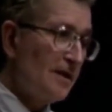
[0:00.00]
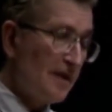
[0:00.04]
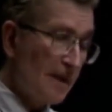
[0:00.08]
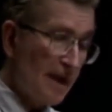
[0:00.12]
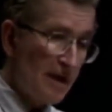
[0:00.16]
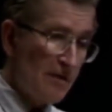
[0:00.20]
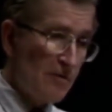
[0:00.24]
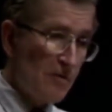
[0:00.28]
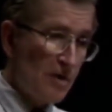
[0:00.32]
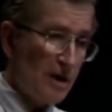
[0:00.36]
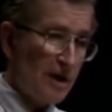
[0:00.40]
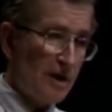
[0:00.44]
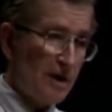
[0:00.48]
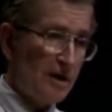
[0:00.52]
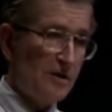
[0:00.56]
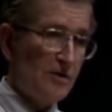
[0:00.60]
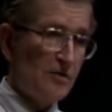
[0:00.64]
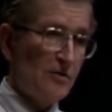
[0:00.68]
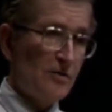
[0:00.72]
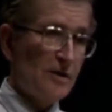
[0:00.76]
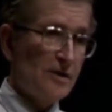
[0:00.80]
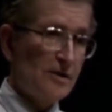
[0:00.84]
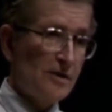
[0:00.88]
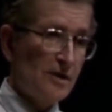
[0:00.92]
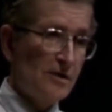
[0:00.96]
They wanted
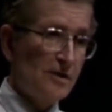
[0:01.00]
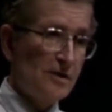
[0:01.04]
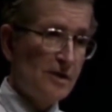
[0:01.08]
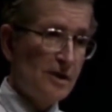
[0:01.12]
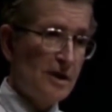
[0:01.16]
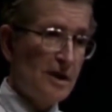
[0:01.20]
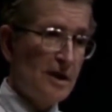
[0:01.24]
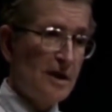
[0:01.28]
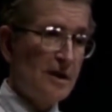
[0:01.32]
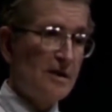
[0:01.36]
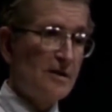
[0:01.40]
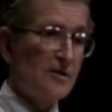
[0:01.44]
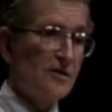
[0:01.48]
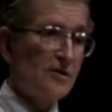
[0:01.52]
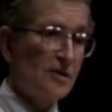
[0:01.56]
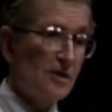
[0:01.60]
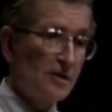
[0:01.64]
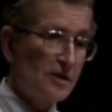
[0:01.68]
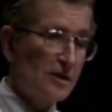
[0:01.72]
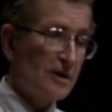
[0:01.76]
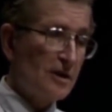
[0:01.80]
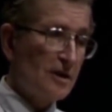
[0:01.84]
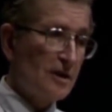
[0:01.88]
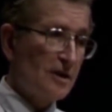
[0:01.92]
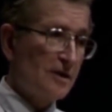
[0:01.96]
to associate
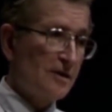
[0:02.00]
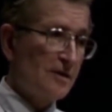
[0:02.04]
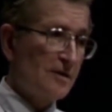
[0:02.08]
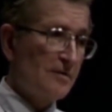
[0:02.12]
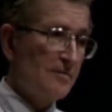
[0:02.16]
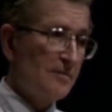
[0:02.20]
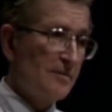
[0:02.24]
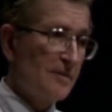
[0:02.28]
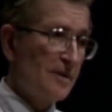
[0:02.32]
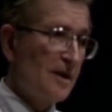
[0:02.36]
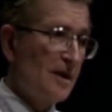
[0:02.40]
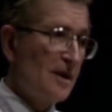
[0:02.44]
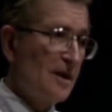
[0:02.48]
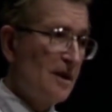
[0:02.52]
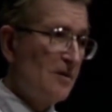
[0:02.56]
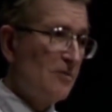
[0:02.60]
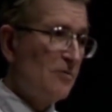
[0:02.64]
socialism